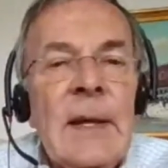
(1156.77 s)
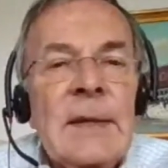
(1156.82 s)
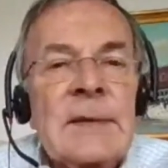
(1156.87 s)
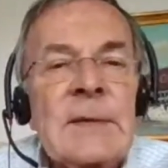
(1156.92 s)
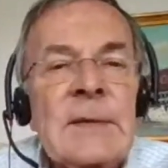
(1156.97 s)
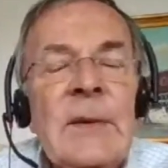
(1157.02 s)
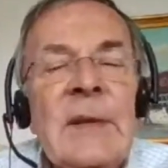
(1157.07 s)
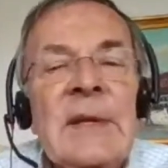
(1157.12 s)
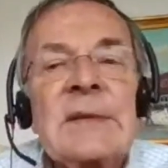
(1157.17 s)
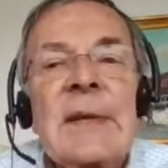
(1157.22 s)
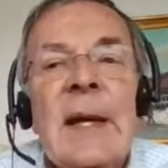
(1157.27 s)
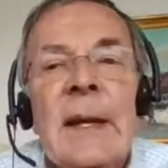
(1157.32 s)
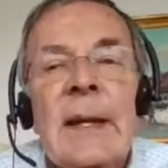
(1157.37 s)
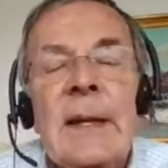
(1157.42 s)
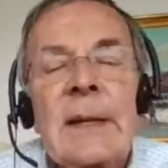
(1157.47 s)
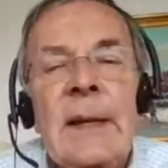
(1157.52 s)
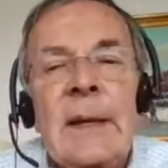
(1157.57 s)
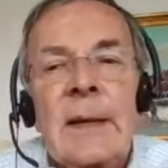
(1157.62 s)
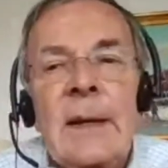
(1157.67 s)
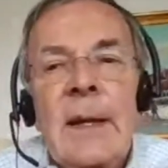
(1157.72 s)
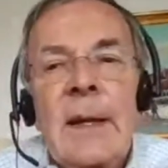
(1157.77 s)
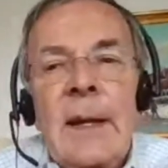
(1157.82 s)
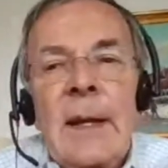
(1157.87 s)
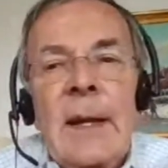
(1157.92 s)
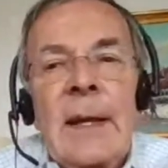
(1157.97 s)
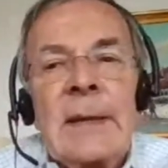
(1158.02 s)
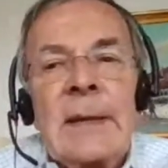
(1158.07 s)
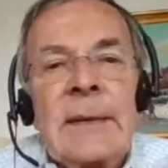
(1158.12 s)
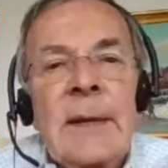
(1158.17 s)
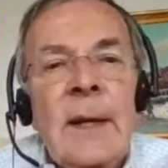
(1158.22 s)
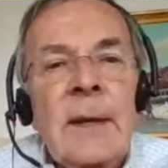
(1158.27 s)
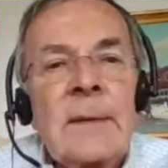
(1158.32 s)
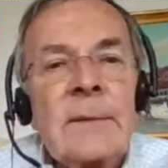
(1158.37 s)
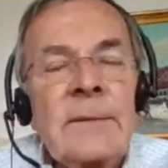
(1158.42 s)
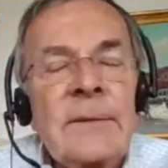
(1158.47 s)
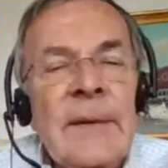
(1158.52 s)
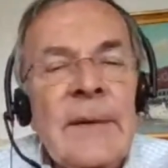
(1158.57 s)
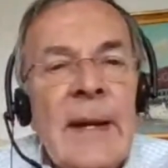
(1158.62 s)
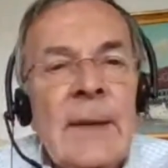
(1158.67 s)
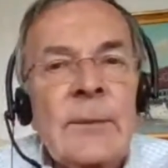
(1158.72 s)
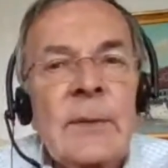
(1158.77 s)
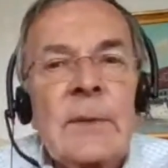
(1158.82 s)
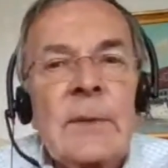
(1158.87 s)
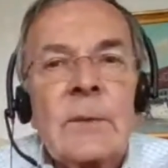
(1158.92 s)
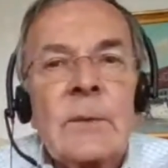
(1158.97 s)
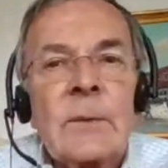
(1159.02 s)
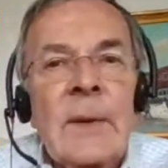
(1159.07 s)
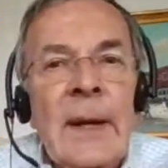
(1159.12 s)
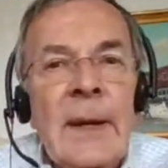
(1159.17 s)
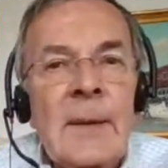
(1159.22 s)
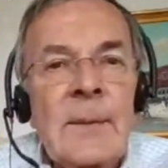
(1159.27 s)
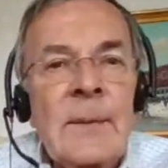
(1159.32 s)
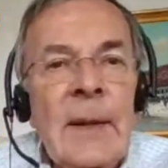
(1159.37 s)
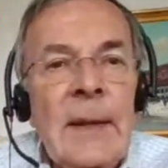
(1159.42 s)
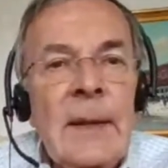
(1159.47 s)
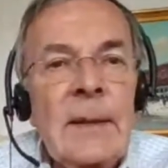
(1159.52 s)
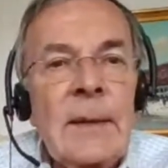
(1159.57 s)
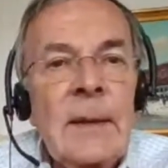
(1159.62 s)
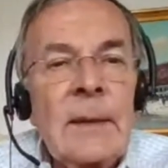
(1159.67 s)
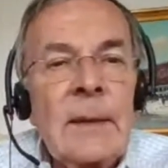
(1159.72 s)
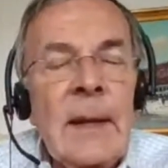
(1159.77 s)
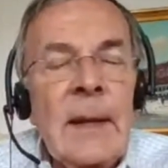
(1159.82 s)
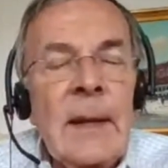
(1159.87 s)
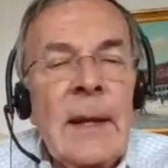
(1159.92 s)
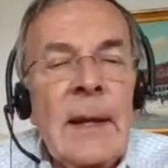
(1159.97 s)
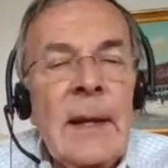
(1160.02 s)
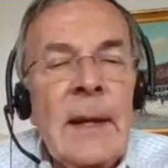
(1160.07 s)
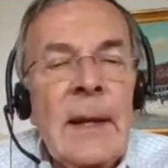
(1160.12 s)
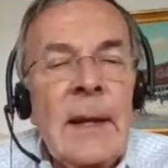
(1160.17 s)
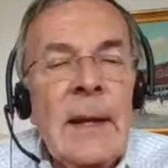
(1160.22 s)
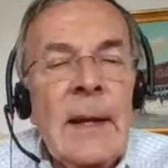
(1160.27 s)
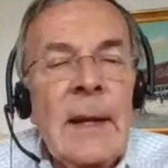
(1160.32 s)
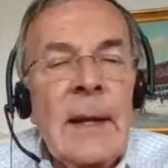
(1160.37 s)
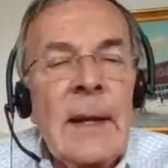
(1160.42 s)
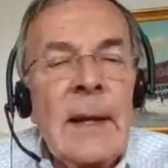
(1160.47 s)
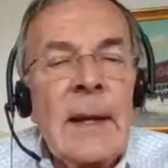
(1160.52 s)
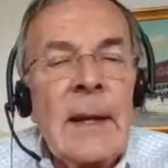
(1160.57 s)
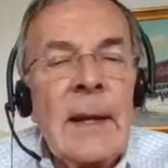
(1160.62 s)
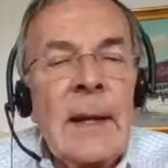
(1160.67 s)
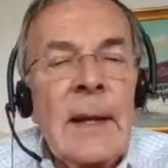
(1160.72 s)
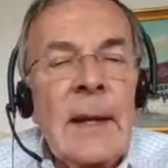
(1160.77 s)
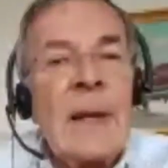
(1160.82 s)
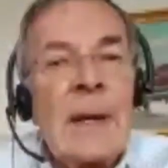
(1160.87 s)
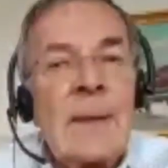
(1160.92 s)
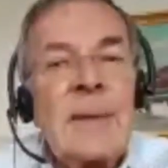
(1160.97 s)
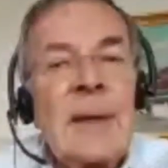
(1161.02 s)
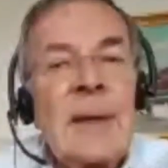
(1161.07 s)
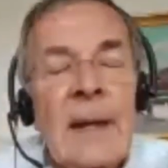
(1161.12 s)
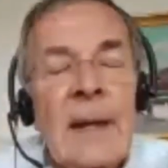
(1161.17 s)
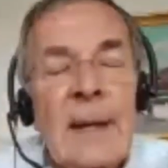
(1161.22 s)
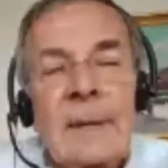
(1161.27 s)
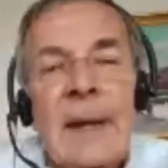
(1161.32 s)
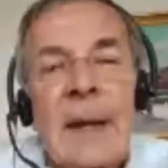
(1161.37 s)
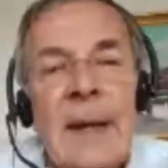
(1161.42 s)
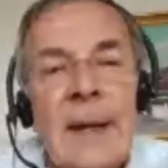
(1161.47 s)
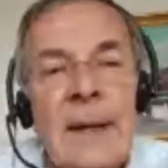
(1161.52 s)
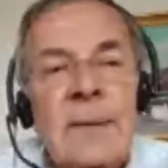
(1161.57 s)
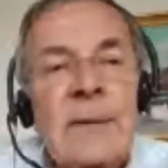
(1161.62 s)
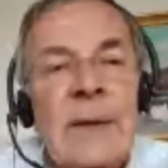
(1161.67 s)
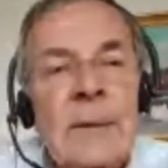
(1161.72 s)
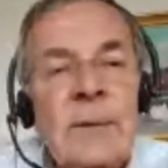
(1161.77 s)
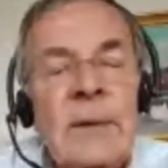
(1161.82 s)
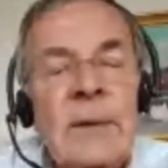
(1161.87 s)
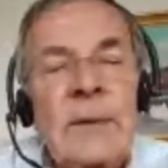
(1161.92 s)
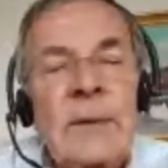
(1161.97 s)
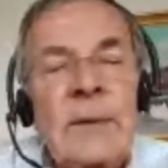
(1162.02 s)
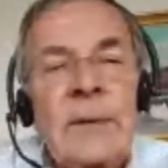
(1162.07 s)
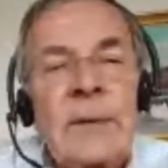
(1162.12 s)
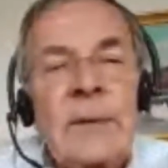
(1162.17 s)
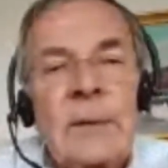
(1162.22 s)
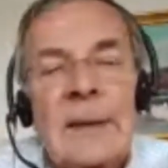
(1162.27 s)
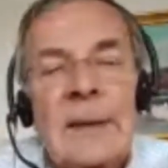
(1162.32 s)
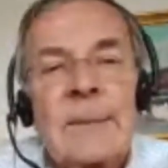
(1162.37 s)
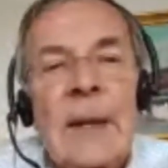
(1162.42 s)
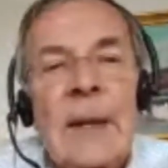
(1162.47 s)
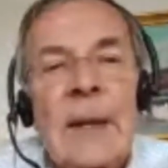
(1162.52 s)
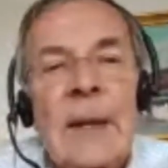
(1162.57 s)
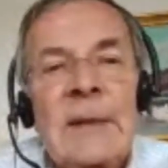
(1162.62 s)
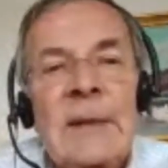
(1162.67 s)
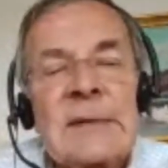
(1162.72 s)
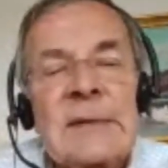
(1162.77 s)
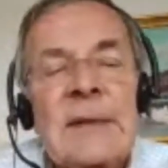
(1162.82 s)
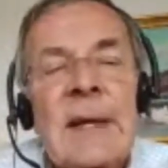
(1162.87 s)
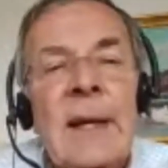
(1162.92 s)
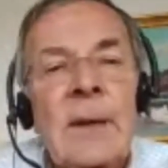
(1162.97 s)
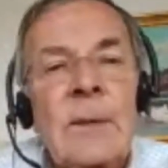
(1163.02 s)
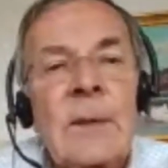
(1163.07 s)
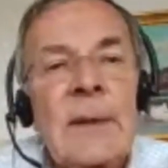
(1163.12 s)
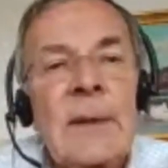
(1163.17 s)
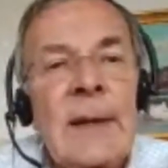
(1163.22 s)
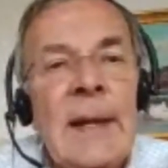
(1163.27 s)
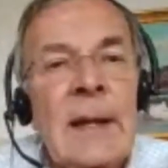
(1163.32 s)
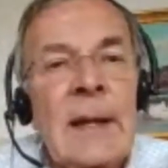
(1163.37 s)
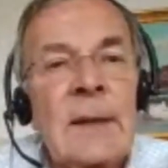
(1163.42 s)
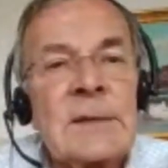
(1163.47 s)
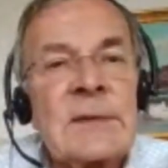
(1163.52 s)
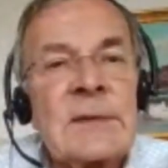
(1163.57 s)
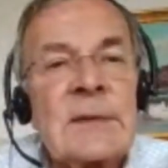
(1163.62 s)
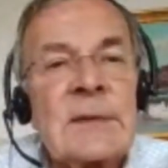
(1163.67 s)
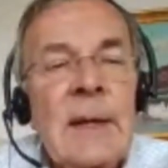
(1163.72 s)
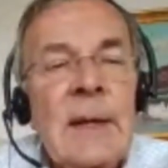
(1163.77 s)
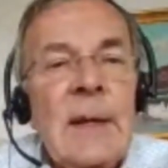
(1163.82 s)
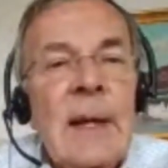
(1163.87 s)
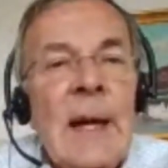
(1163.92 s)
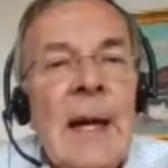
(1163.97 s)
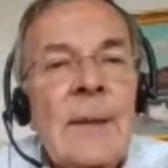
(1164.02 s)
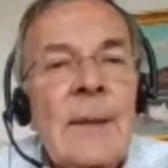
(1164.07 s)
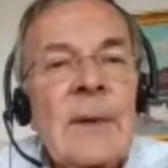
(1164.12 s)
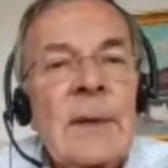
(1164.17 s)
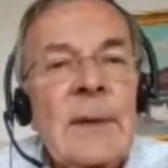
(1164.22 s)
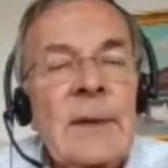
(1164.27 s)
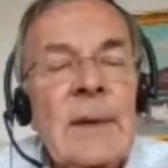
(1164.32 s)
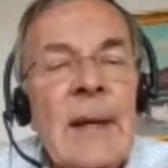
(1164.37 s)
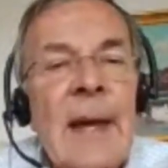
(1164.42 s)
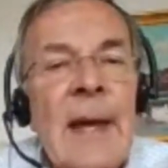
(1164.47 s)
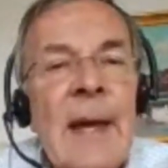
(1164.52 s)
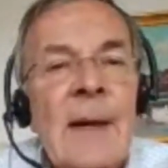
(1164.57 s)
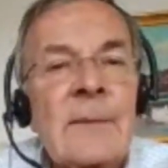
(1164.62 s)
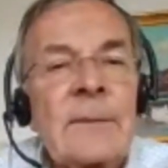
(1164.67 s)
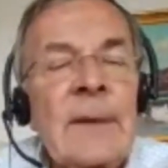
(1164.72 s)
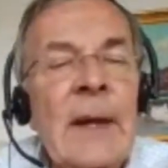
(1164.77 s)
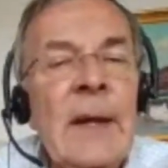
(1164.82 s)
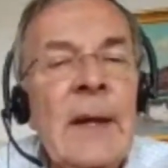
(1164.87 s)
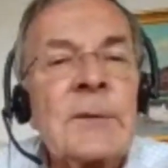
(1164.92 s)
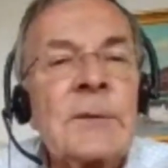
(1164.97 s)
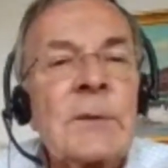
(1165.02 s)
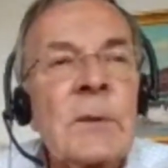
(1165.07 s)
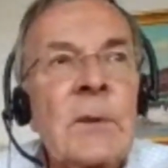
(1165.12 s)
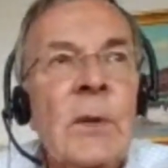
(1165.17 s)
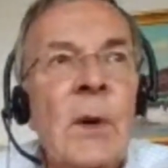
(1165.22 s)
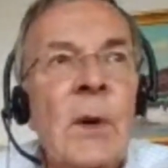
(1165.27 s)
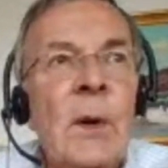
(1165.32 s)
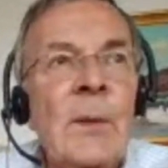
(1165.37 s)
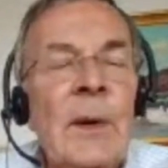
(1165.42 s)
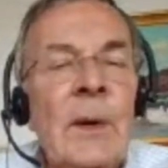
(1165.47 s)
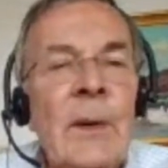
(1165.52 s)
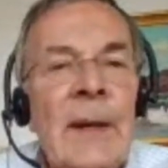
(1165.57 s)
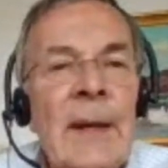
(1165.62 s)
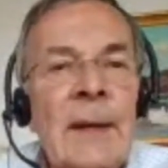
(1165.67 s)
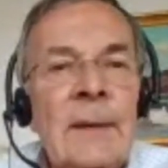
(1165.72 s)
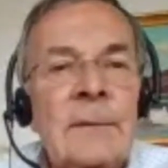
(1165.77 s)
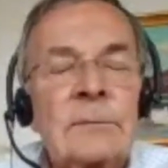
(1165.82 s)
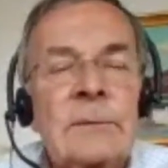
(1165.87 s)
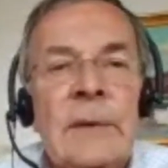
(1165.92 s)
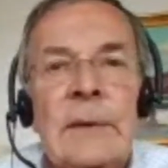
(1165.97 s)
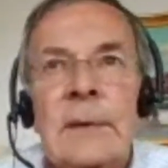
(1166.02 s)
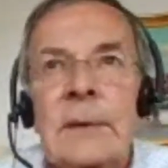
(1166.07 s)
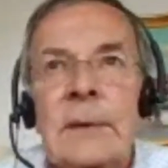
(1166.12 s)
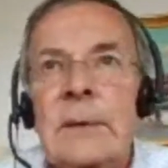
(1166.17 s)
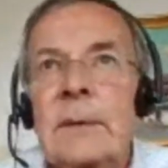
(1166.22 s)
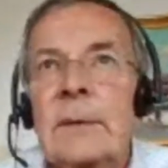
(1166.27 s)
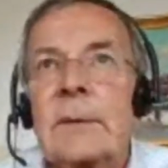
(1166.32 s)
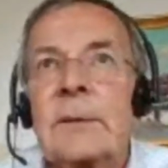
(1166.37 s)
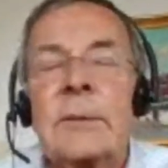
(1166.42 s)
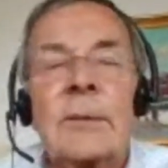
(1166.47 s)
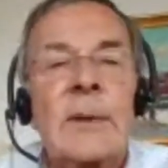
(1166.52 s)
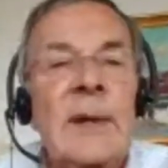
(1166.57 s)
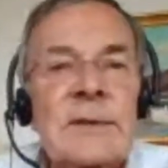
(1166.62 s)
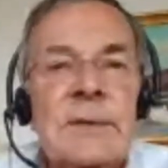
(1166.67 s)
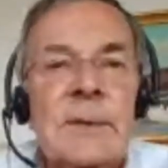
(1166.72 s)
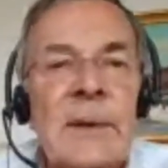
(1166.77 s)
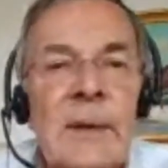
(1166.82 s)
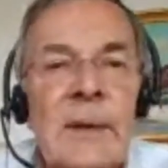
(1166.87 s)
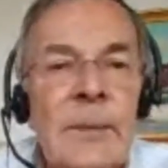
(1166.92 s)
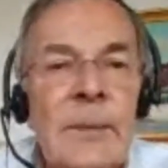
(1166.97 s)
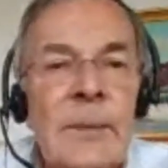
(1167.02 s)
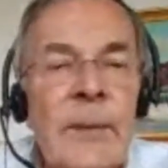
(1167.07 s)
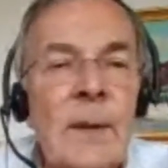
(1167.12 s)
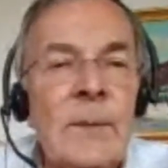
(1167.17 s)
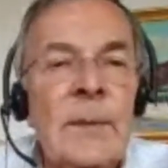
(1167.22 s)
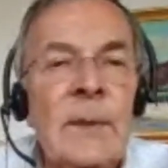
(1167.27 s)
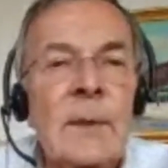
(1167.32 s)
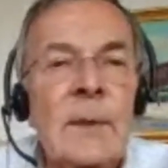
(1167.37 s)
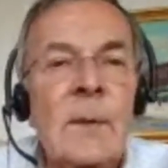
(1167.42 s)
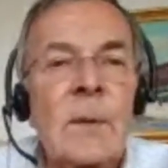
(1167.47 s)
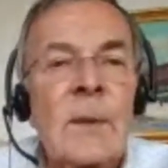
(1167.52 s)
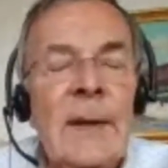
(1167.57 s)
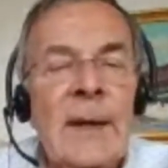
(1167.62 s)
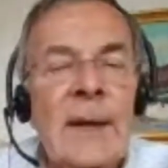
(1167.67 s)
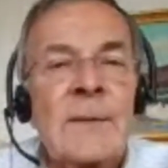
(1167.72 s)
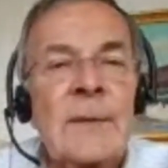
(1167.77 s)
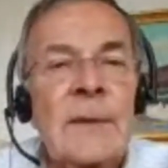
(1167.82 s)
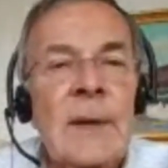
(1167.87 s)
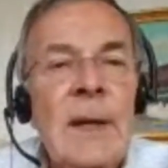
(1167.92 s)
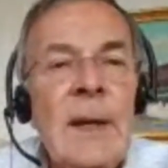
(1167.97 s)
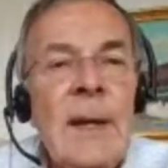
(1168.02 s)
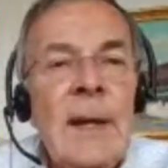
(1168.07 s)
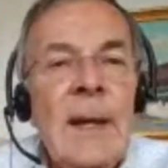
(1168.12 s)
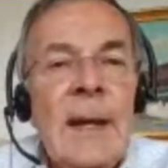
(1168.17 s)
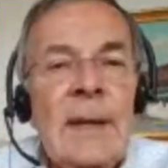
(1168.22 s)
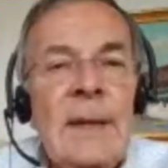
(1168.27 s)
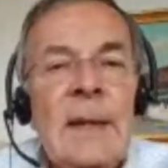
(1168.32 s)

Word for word: So he's got to get a young, vibrant running mate, and he's got to get maybe I agree with you, Rick. Maybe he's got to announce I'm going to have Andrew Cuomo head the Treasury Department or whatever.